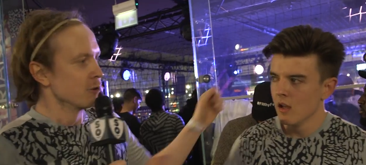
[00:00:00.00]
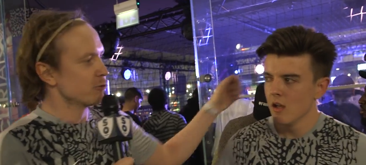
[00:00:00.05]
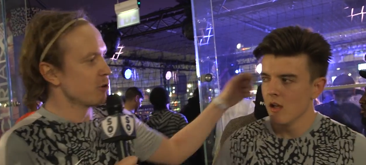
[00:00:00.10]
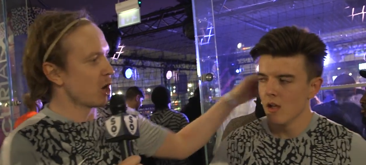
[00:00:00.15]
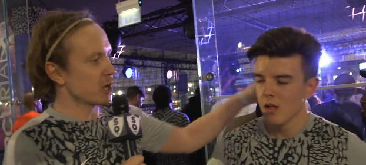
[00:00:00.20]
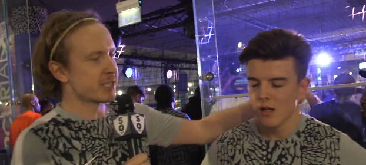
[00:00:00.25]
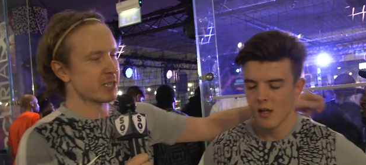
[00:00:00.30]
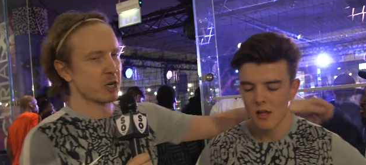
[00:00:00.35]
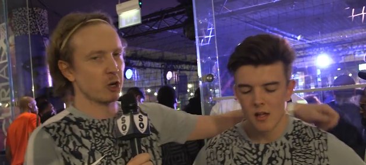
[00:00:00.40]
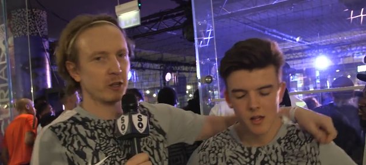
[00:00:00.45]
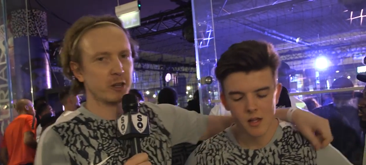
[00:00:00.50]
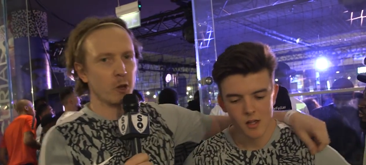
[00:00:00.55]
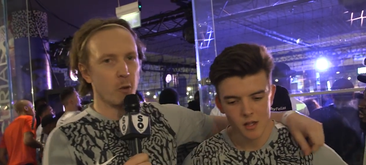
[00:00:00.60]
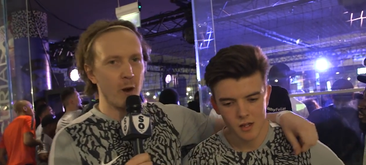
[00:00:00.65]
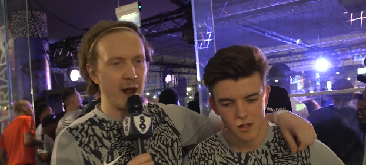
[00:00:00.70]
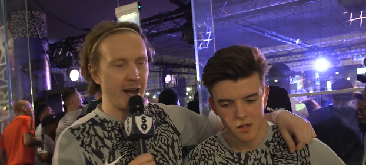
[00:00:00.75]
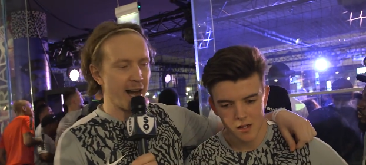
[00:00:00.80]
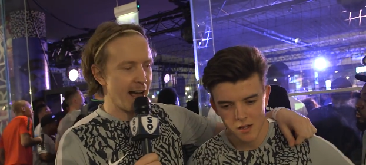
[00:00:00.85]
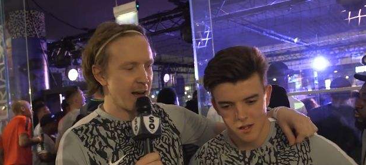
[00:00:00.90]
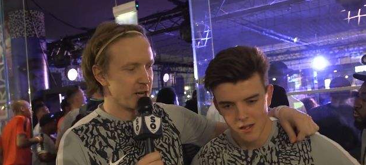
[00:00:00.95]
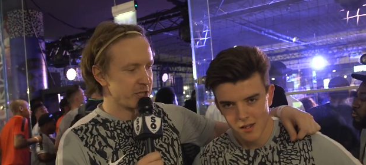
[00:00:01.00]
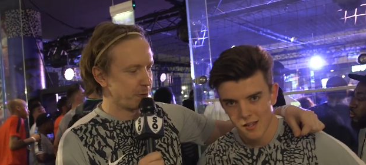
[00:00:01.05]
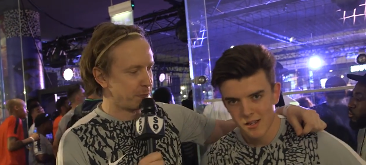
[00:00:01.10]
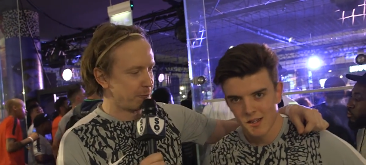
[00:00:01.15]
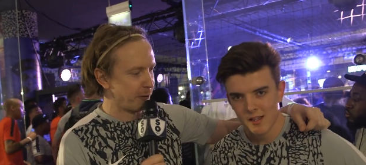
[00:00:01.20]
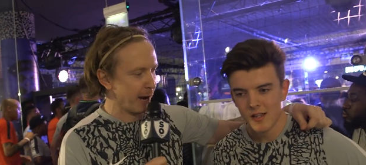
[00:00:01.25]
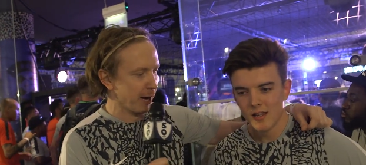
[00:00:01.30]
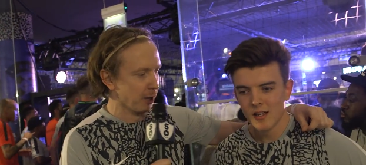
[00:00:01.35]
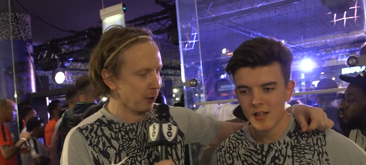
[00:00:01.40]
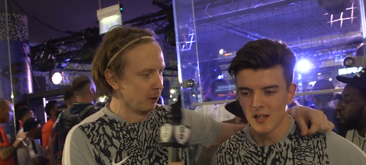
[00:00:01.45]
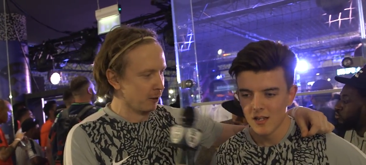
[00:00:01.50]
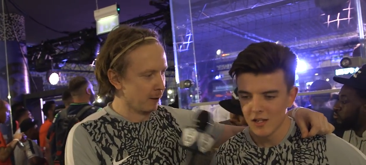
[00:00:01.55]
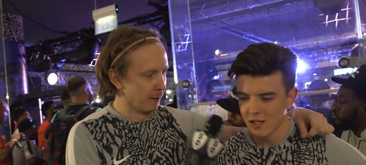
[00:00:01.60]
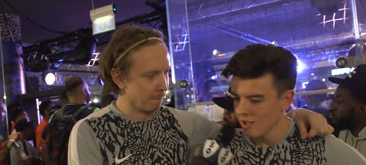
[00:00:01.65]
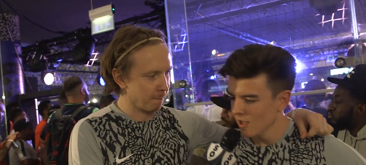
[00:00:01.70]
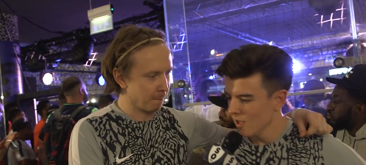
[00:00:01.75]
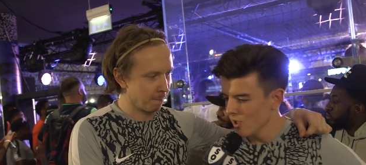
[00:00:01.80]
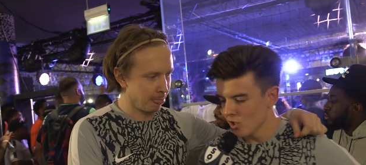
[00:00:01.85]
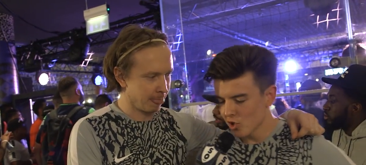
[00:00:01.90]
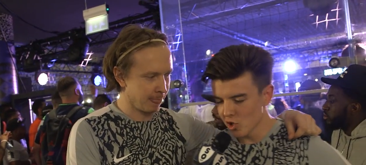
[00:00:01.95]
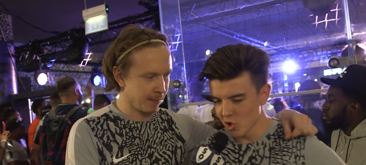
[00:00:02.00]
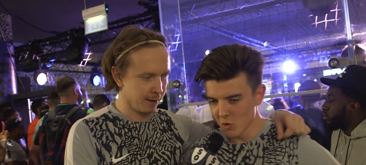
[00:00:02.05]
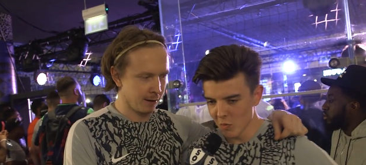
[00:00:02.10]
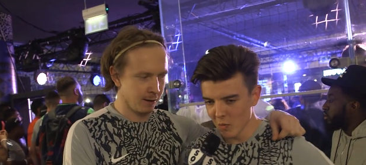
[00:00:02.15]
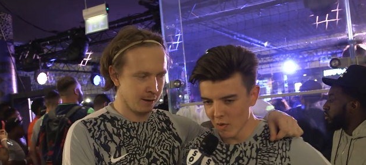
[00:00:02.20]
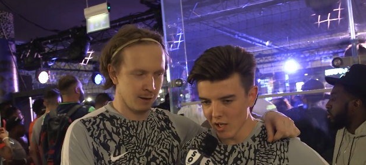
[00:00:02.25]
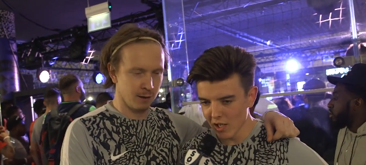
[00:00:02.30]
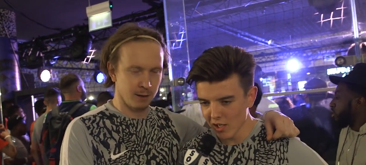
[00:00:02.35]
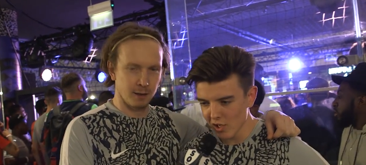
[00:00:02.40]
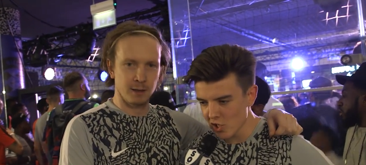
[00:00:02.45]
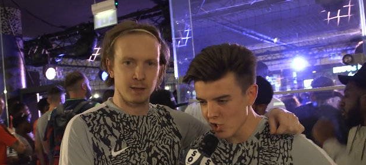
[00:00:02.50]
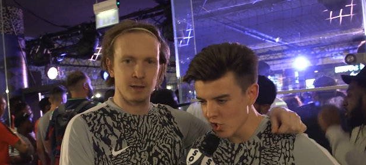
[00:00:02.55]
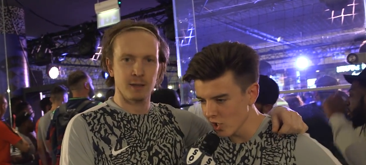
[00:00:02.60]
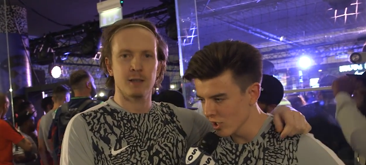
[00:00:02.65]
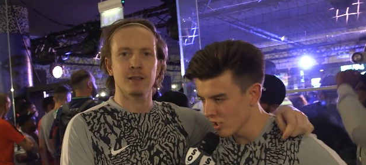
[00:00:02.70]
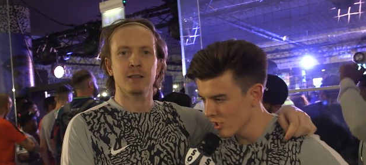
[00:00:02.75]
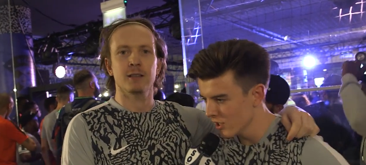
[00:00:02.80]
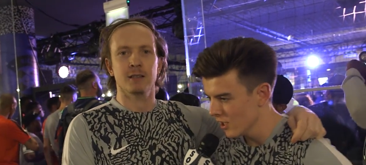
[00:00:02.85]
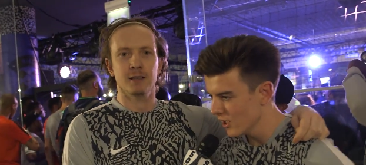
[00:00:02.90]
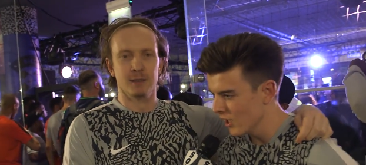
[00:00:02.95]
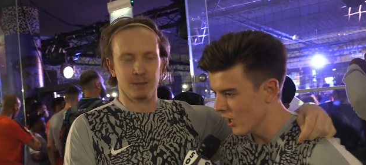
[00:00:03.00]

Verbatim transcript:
Speaker 1: Ross scored the winner. How'd you feel? Jubilation,